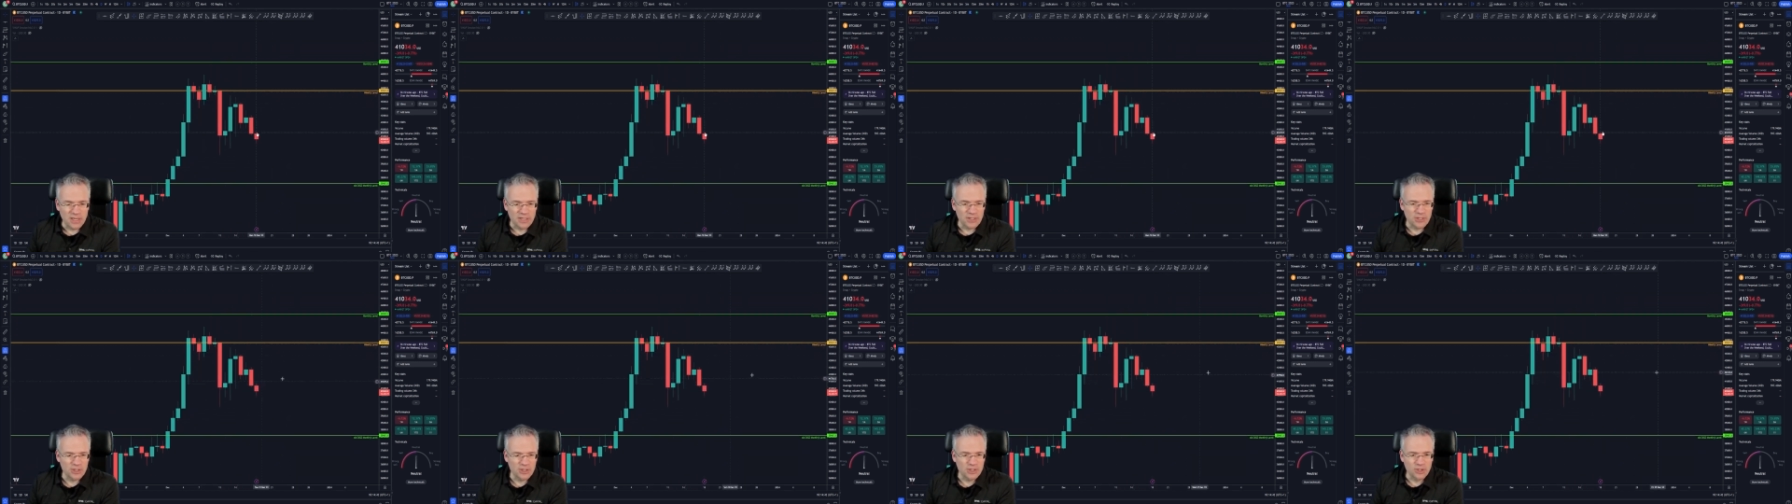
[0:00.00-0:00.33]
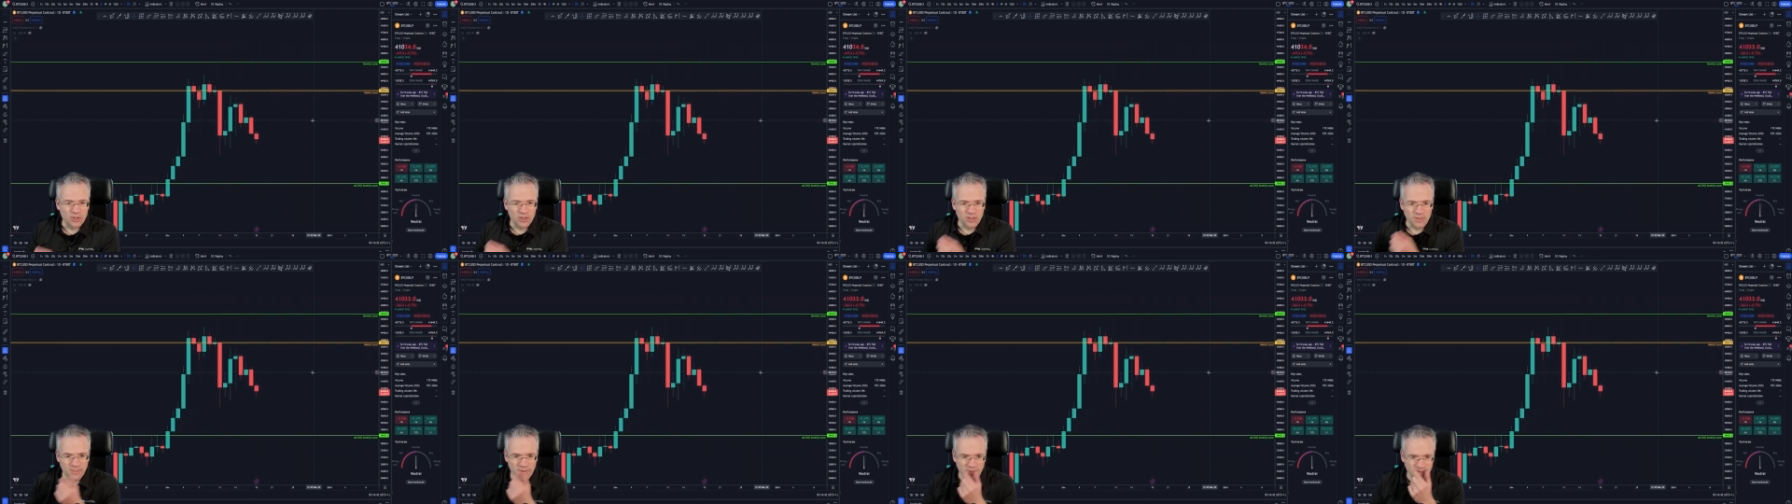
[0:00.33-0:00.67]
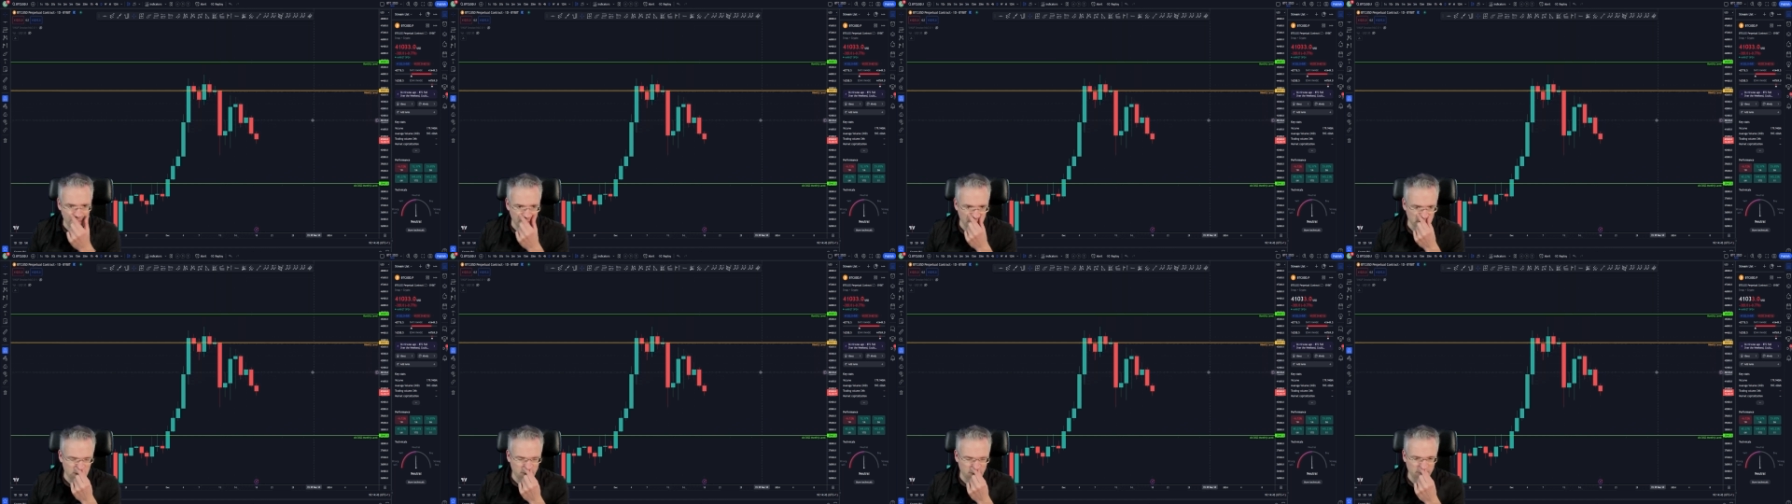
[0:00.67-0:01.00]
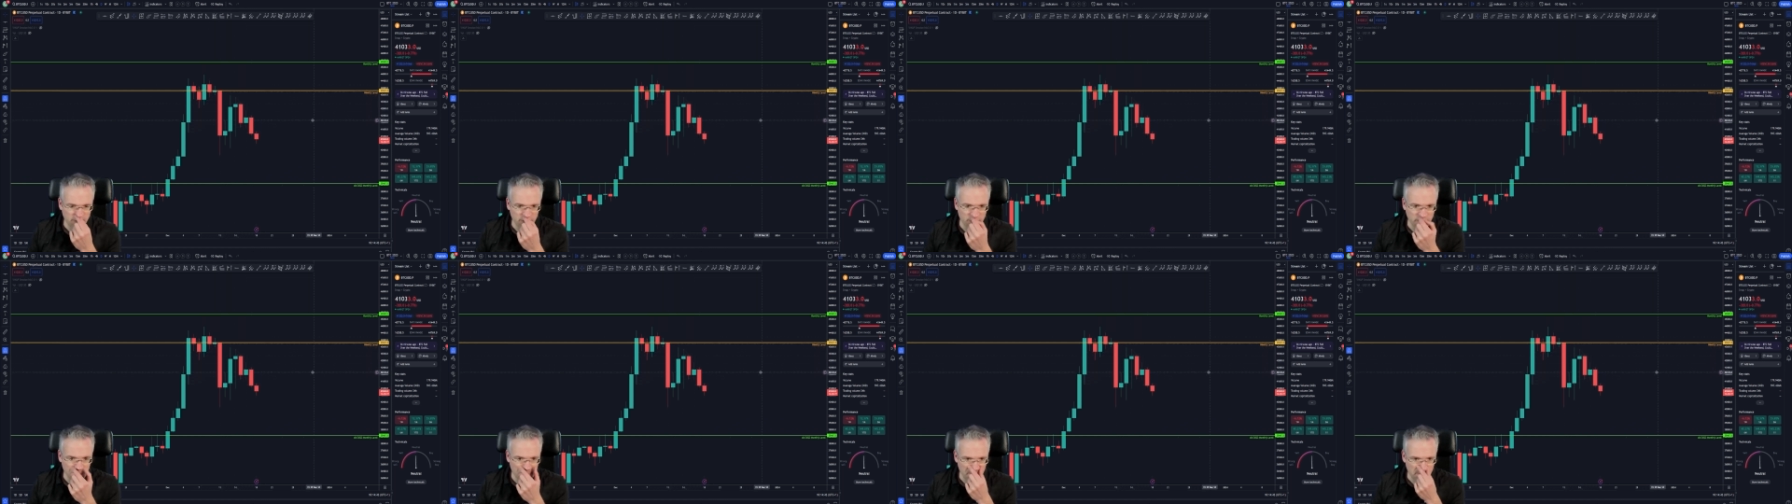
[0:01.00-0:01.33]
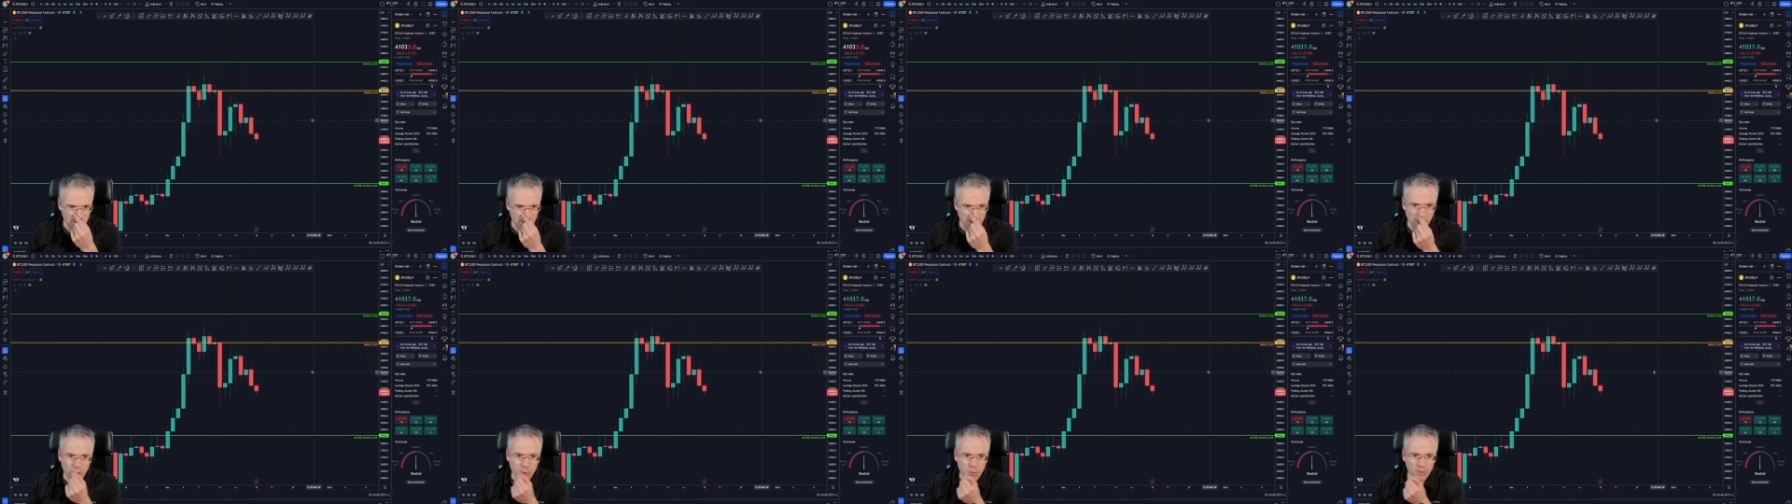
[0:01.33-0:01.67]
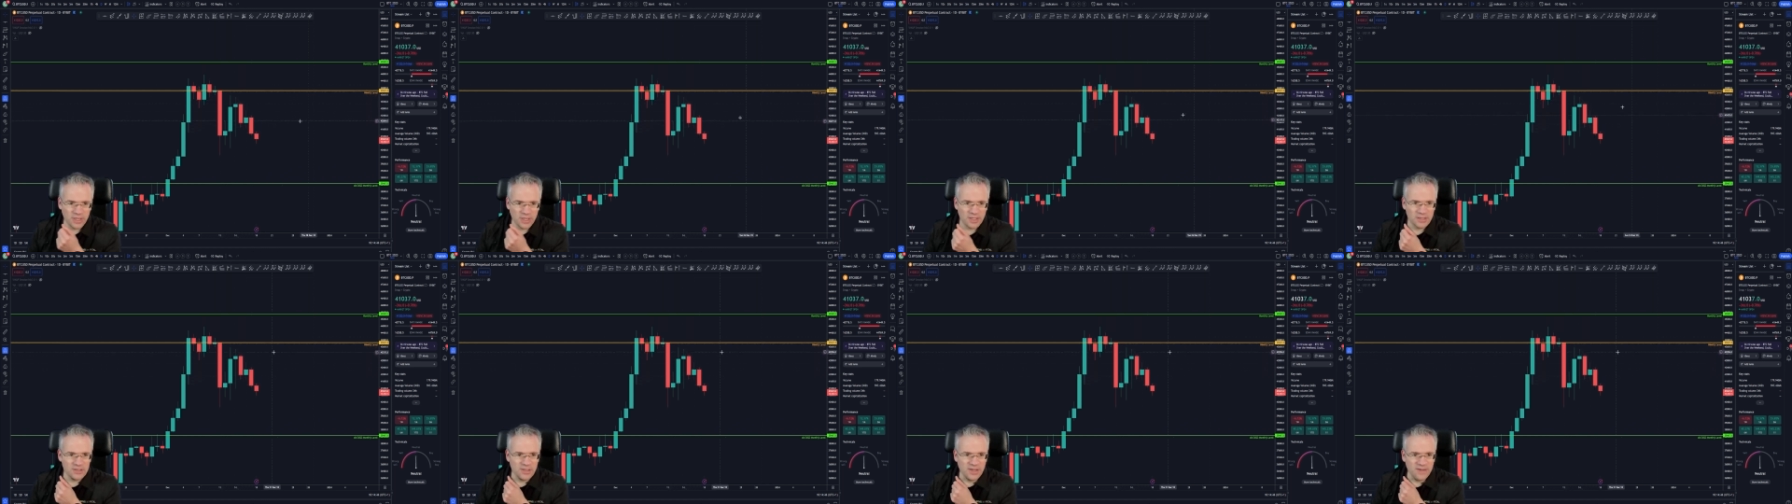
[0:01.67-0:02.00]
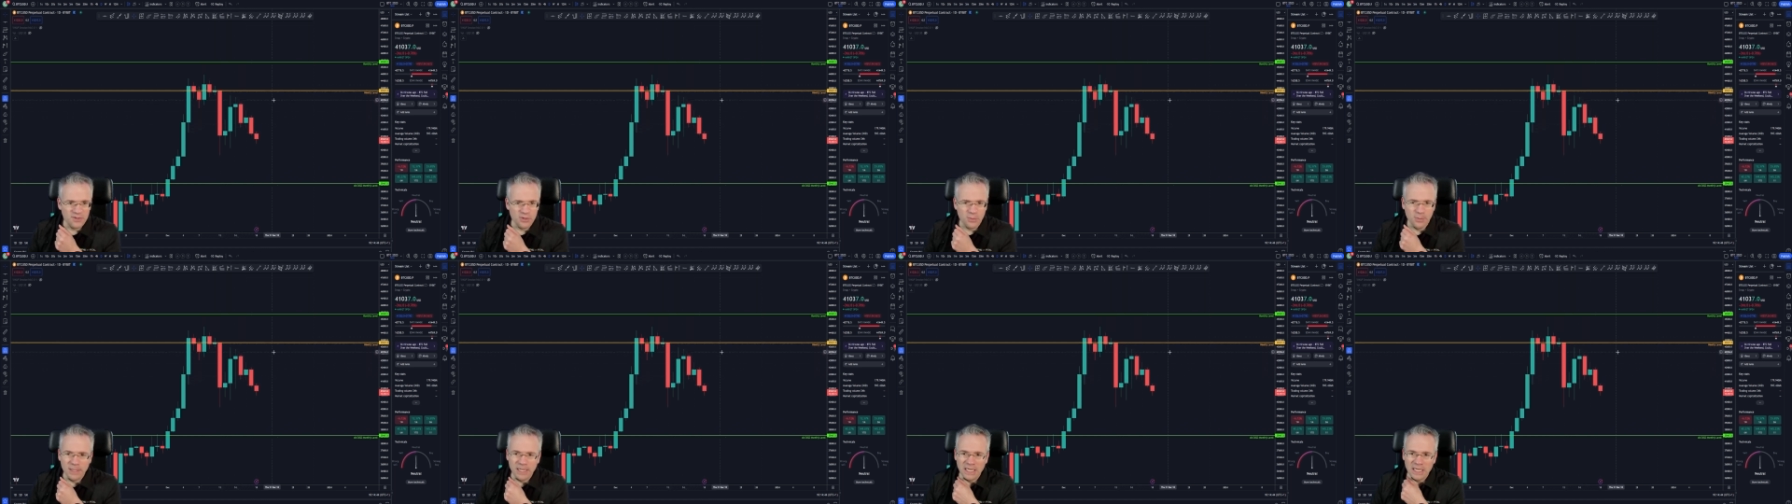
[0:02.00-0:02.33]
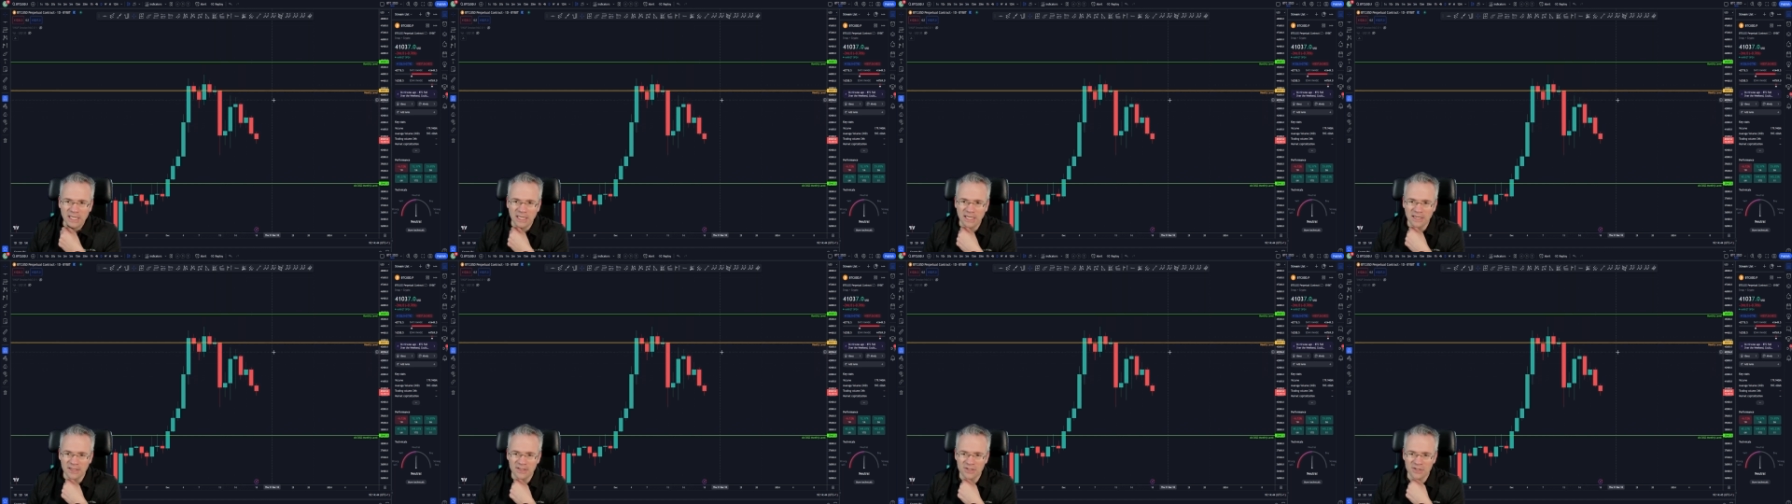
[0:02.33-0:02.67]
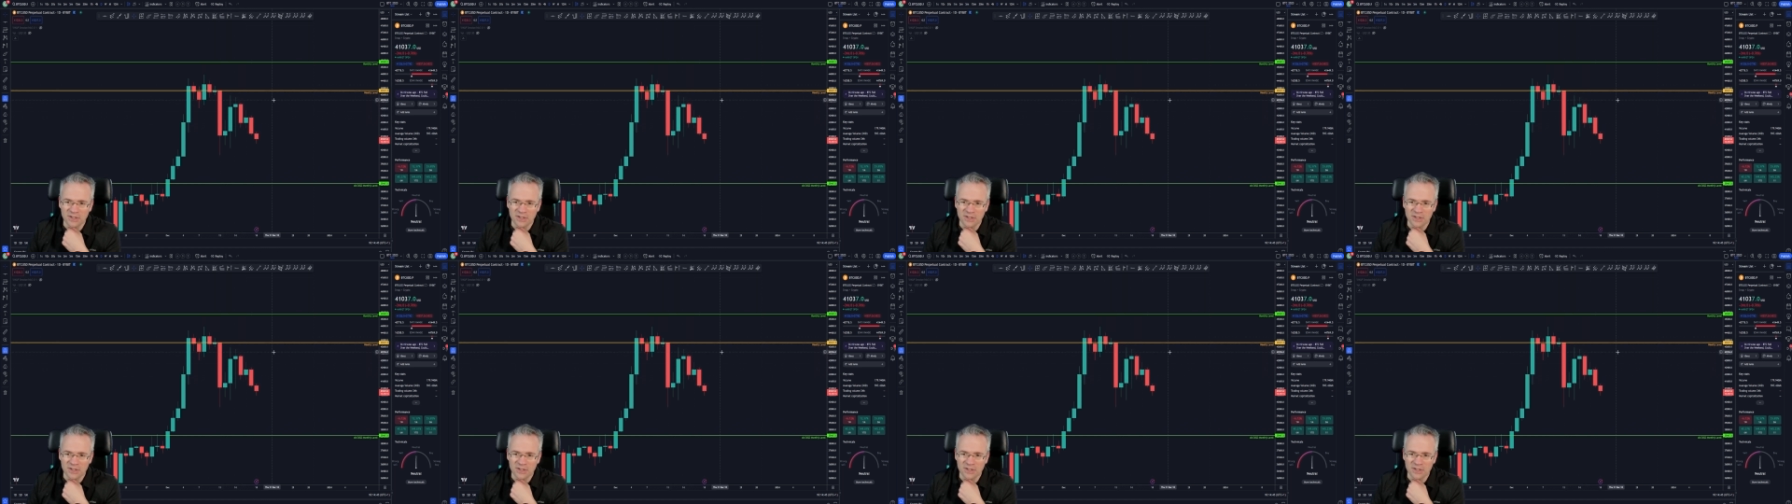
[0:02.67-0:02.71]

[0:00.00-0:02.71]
I just turned them off because I found them a bit annoying to have so many lines